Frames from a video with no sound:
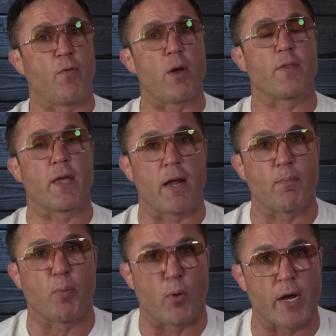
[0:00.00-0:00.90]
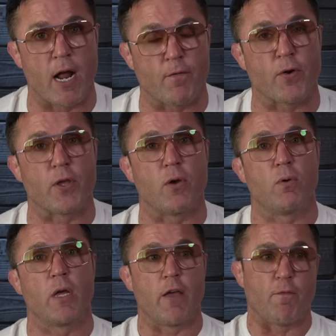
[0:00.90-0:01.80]
point that I'm pointing out for you.
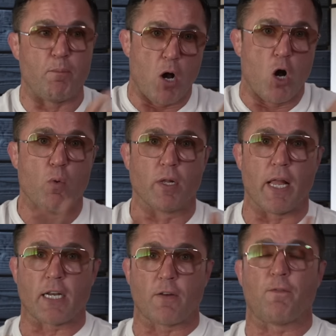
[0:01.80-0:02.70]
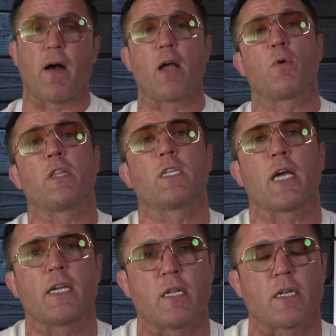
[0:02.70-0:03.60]
If Bo would like to fight one of these
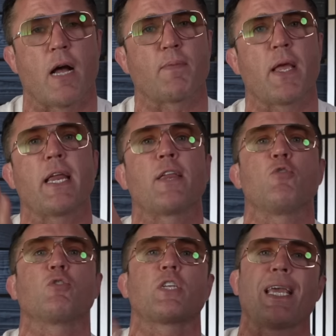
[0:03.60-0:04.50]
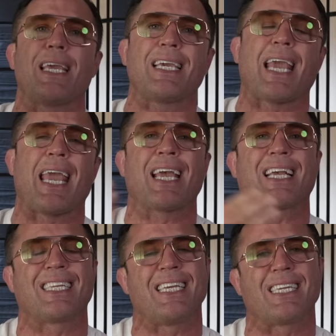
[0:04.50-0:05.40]
guys in the top 10 and you say he can't
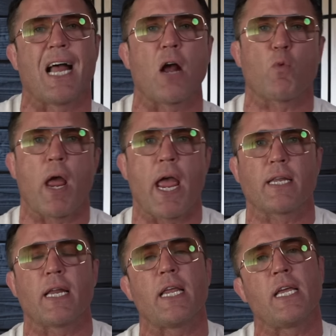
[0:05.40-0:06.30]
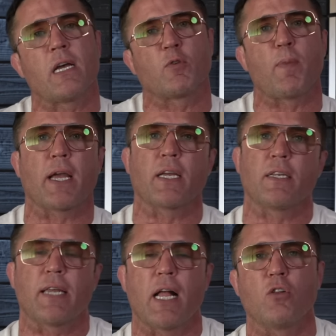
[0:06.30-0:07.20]
because he's not ranked and he comes back
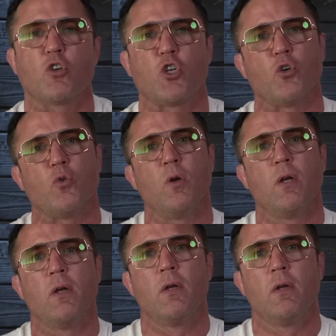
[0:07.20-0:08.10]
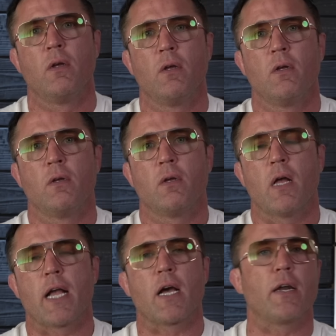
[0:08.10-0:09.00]
and tells you,
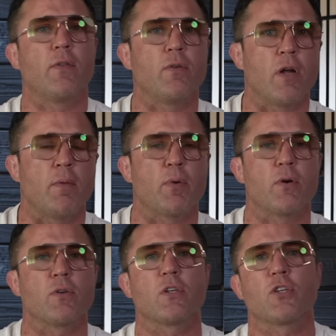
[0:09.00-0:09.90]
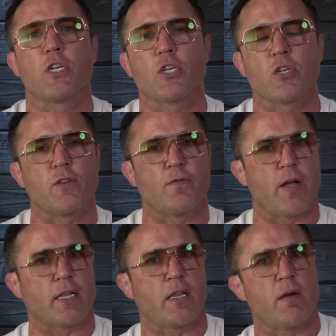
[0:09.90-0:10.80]
I got other numbers, such as the
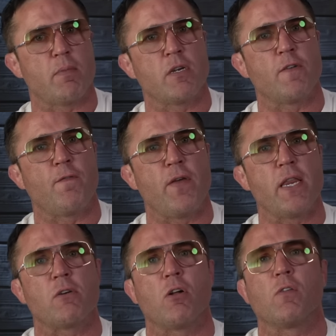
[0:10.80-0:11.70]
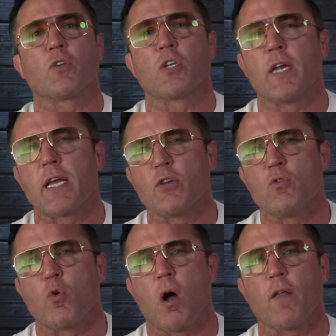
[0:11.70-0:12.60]
fact that I'm undefeated and all of a sudden I do
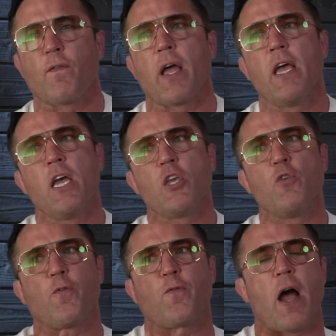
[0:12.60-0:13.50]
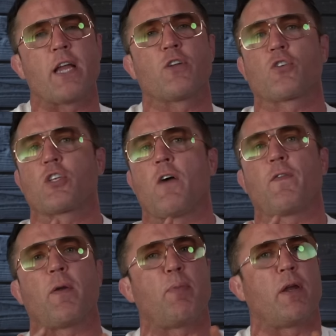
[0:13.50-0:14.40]
qualify, you find yourself
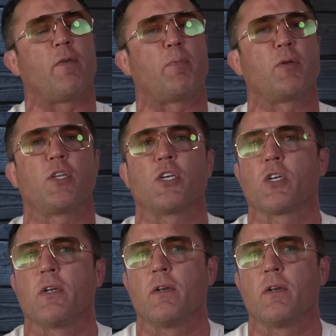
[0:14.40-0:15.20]
in a bit of a position.